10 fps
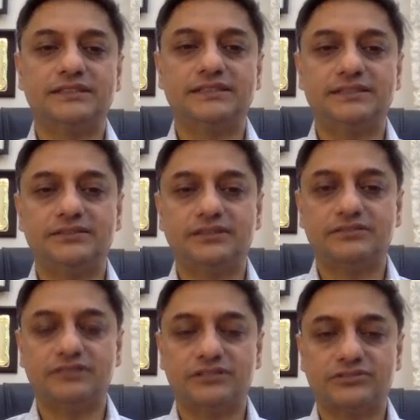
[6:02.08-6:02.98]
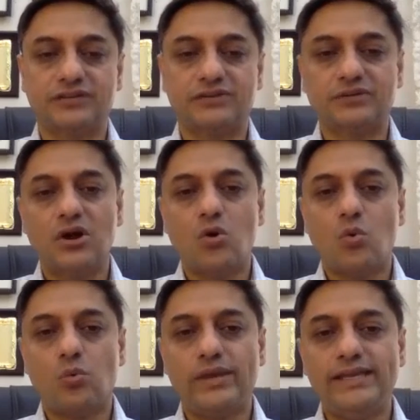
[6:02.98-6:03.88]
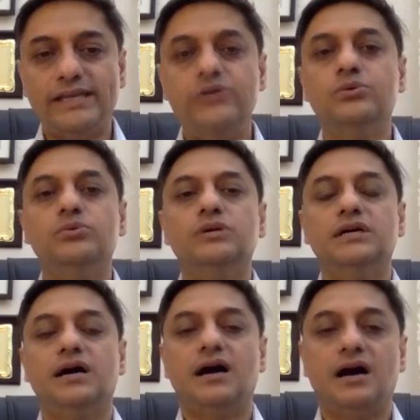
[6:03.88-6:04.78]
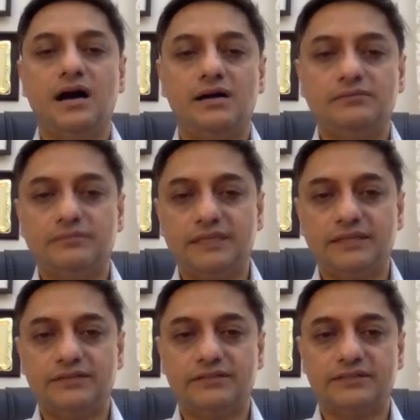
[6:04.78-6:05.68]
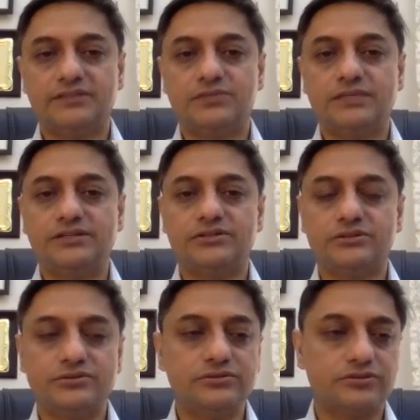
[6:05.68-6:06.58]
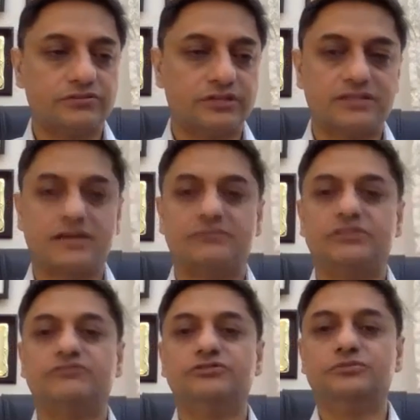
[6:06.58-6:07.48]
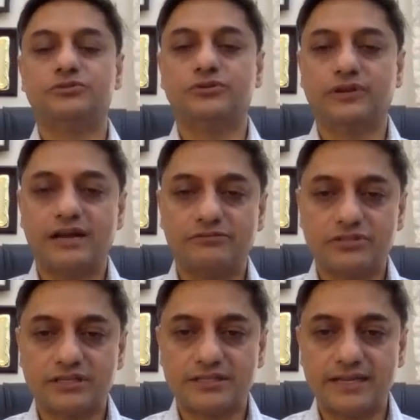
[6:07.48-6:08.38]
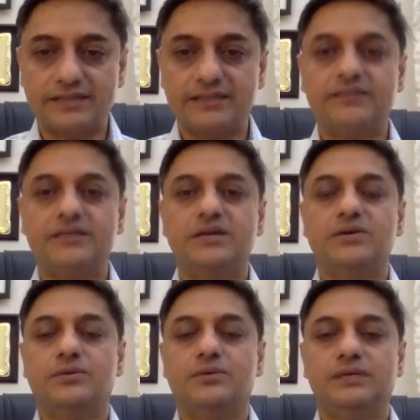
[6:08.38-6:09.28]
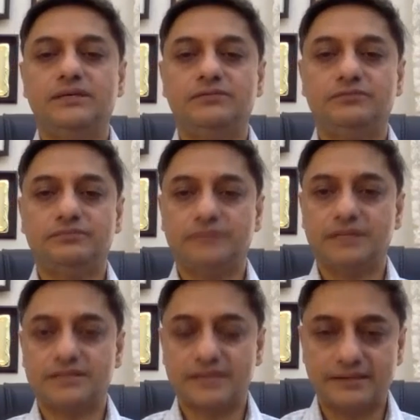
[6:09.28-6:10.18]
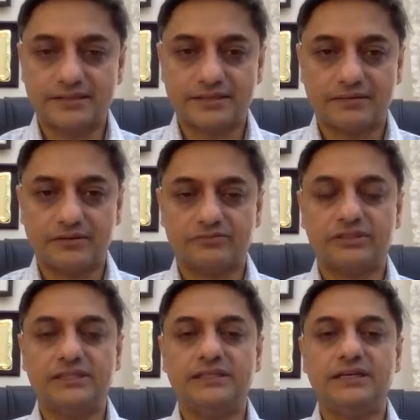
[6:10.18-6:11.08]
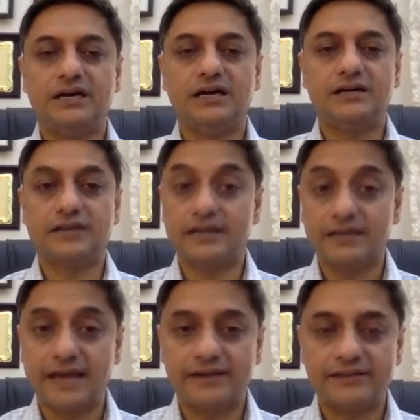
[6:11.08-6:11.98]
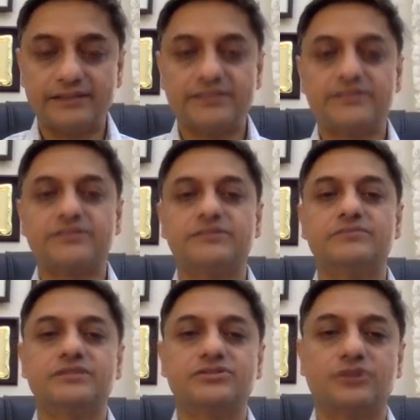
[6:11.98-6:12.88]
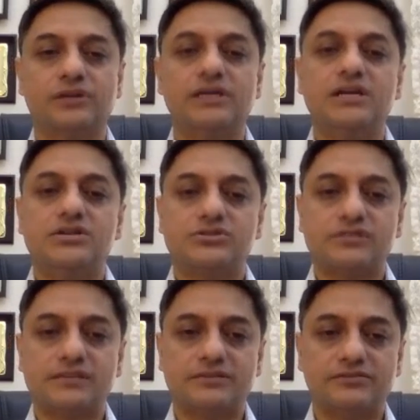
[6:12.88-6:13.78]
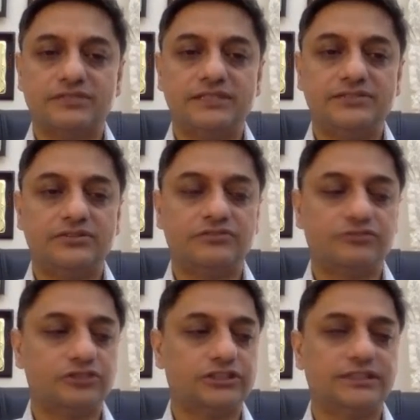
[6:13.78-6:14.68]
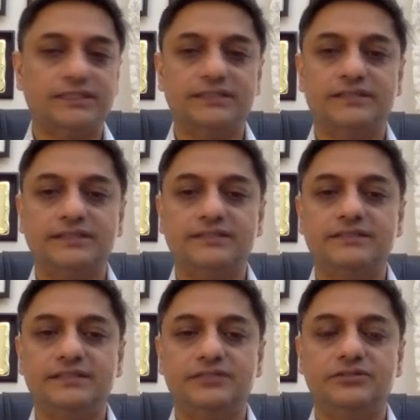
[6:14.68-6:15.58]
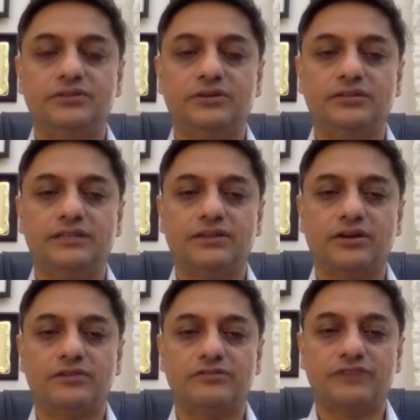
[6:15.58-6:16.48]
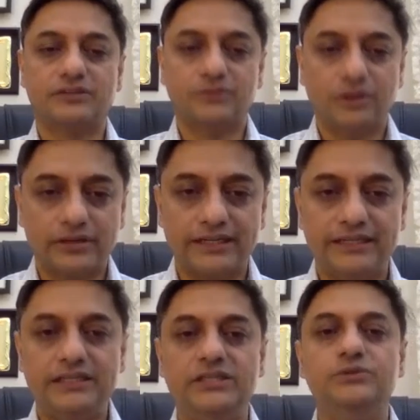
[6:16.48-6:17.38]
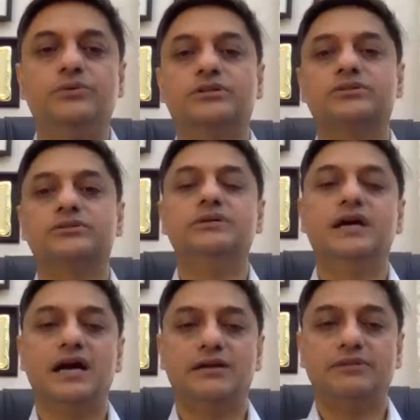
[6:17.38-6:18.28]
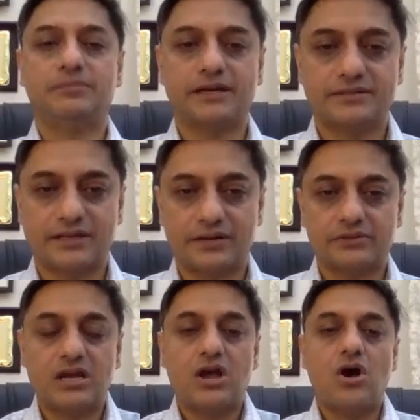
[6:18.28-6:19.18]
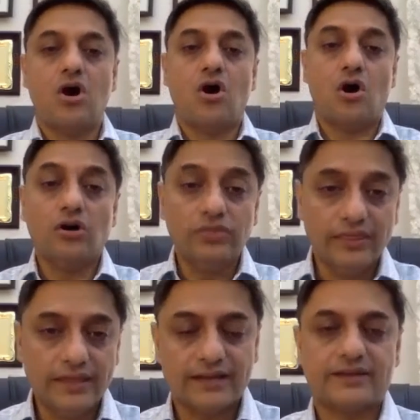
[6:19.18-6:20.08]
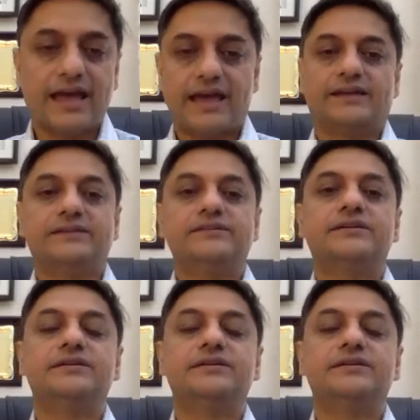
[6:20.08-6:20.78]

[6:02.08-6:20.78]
needed during the first round, we knew many of the things we needed to do. So, for example, the food program was extended. We extended some of the credit guarantee systems and so on. So some of the sort of cushioning things we need to do on the economic front, we already knew what to do, and we plused them. On the other hand,